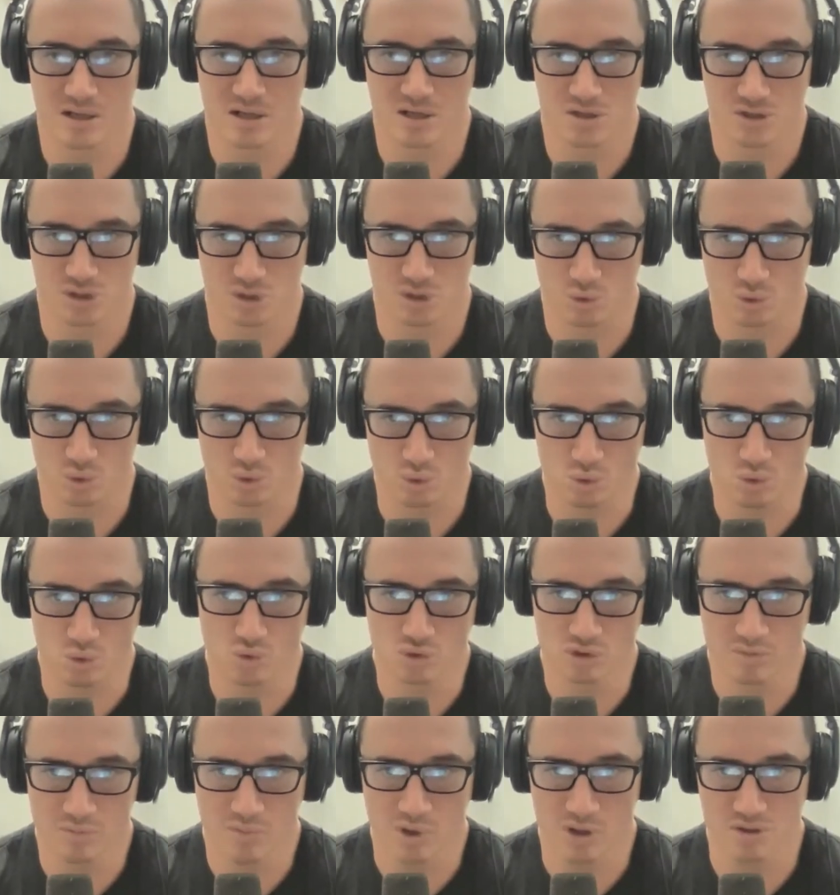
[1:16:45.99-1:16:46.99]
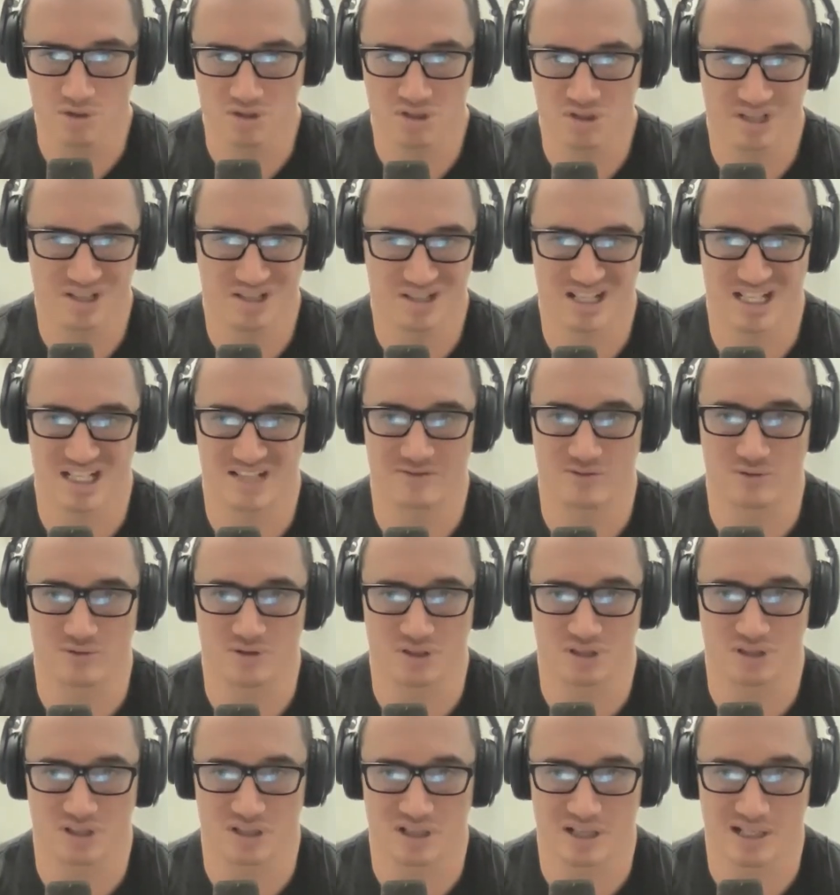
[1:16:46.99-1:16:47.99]
So all the most successful
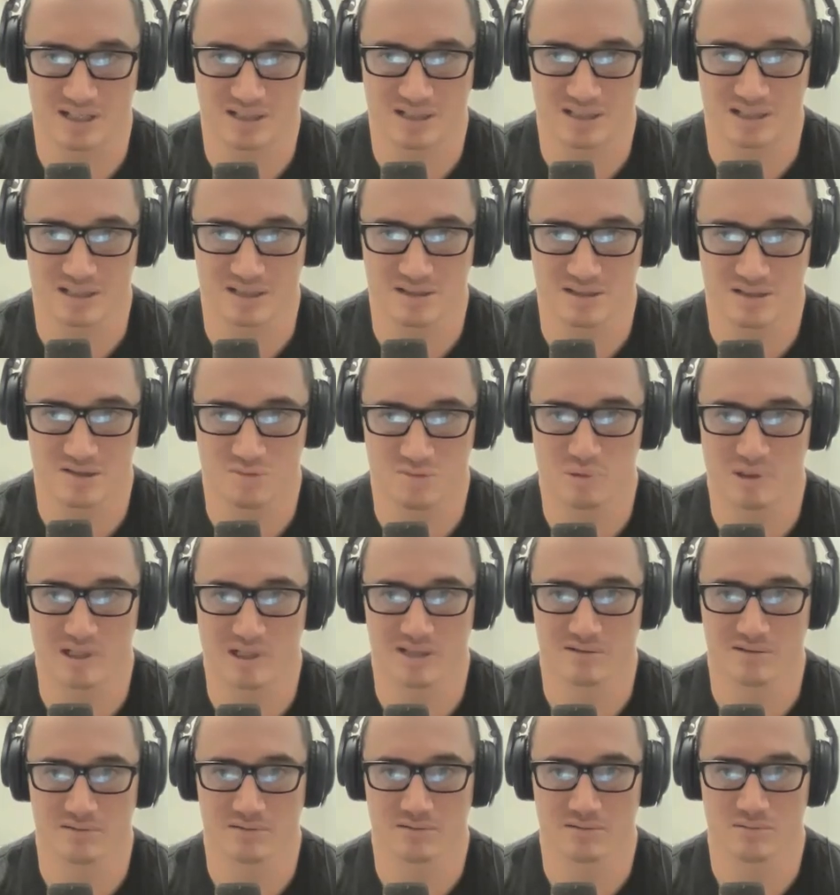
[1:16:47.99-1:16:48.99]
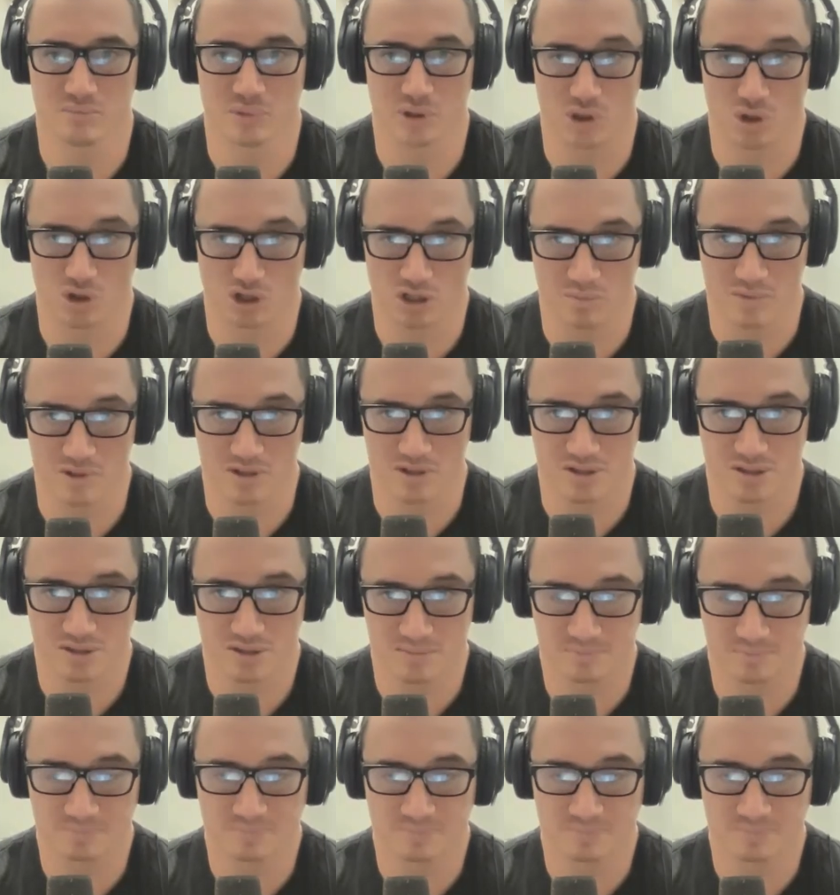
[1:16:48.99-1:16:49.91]
societies have been monogamous.